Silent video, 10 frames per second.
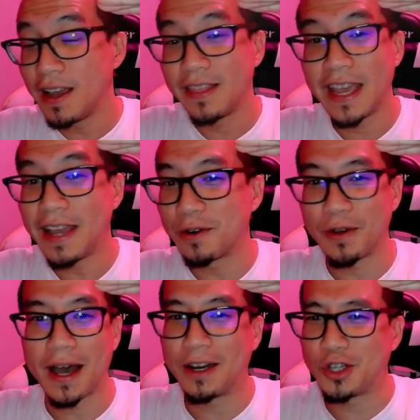They don't know
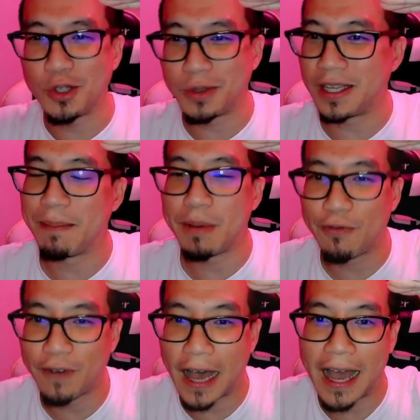how to shoot the
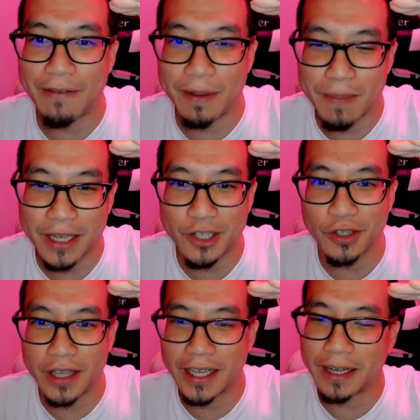MP5 and make sure
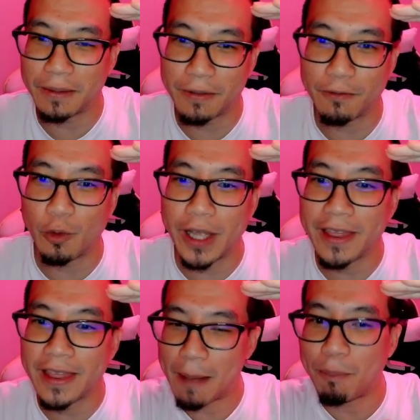they can win
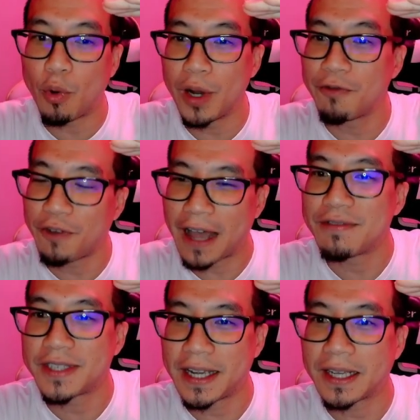that 0.5
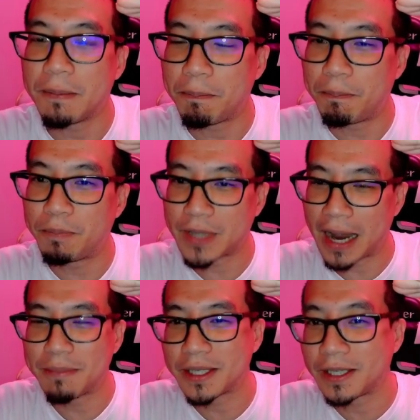second
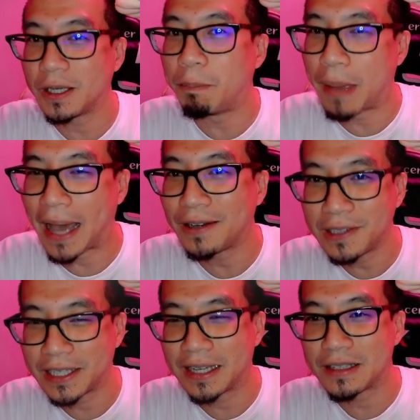time to kill battle
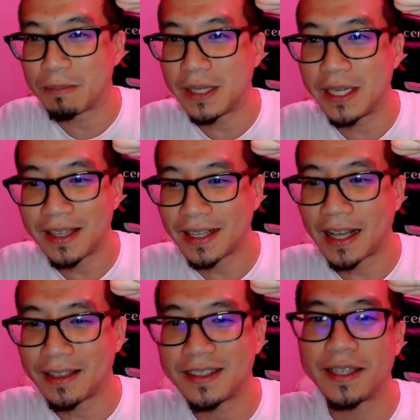against me. They
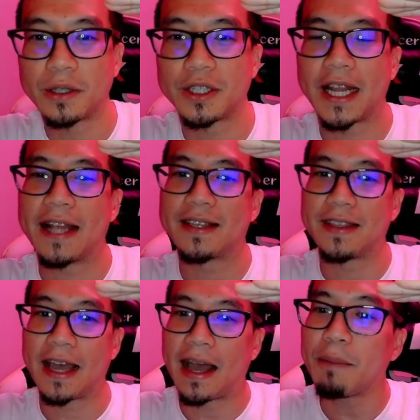got 0 chance at
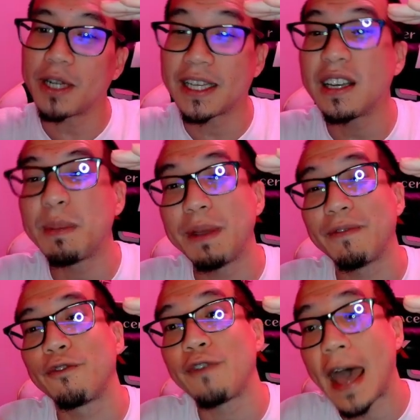that. I'm going to kill them even
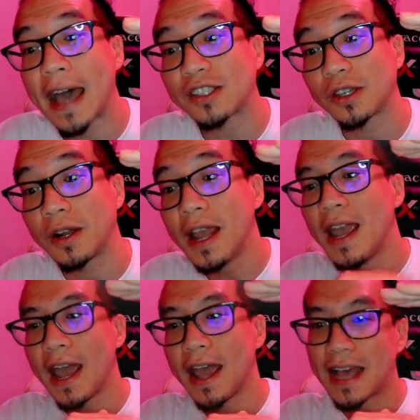faster.
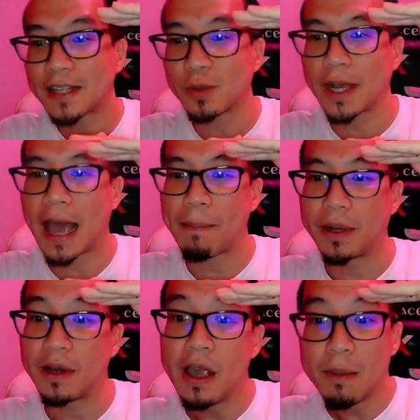And that's what
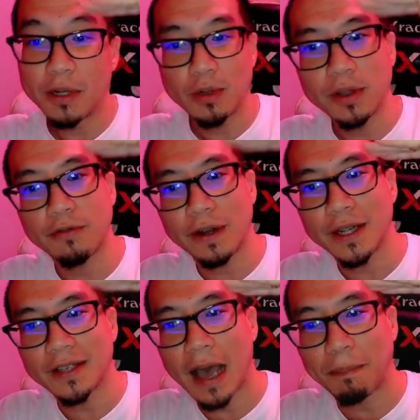happened. Between the very
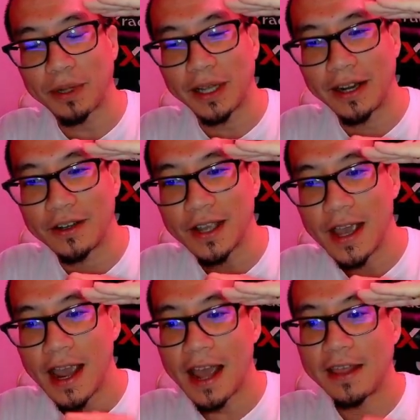top players
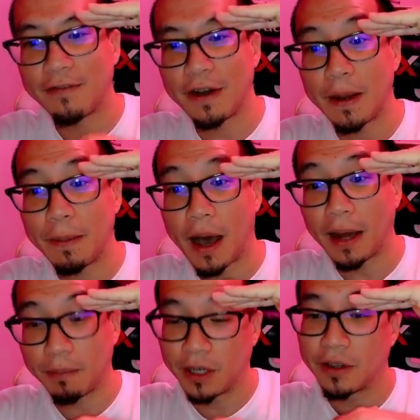and the very
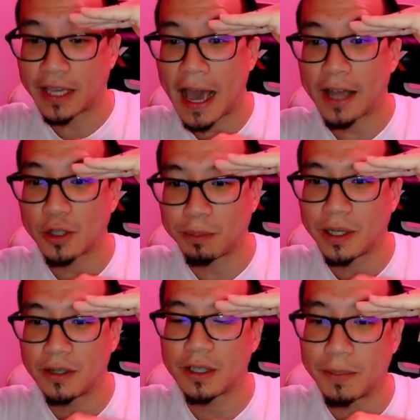bottom, you know, the casual
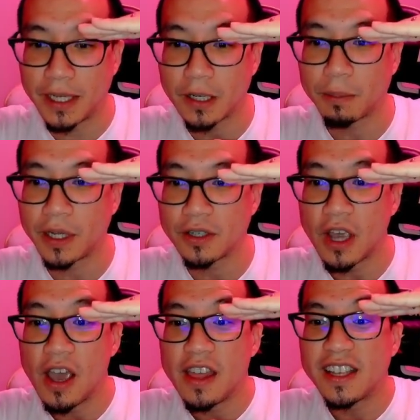players, the beginner players,
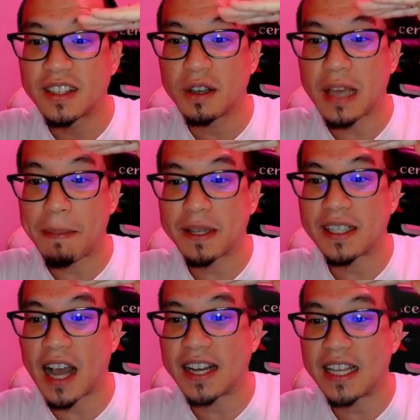the skill gap has
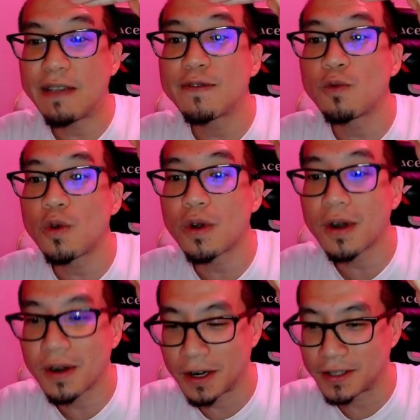gotten even
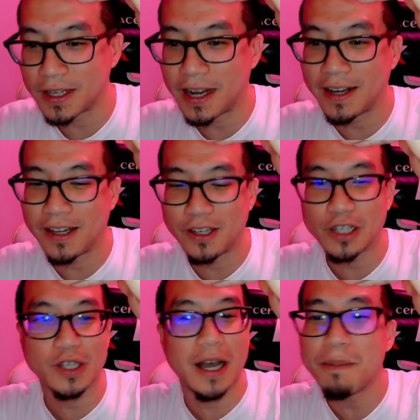worse. And
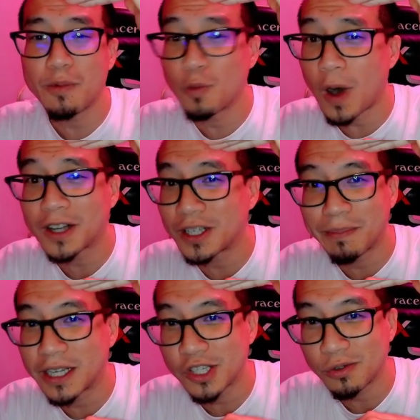just come watch in
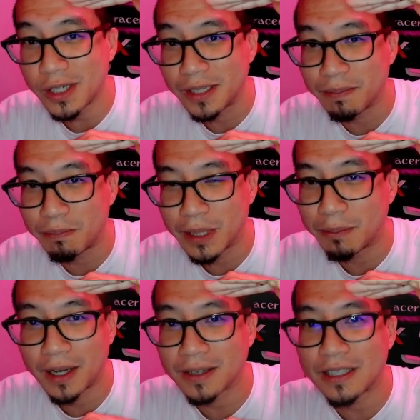my stream, Big
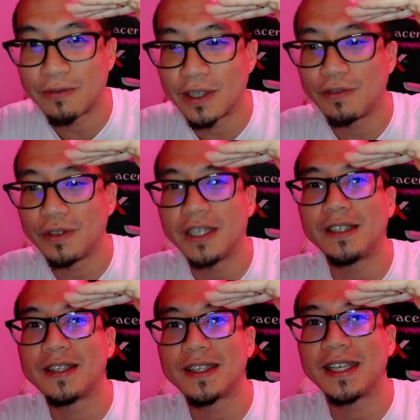Box, if you need
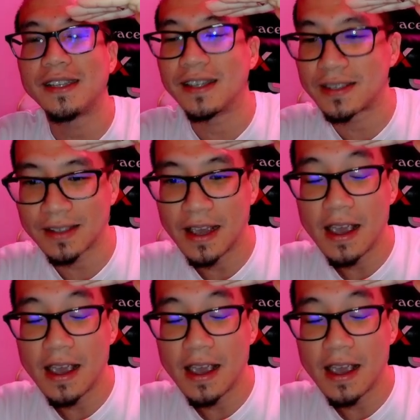to see this.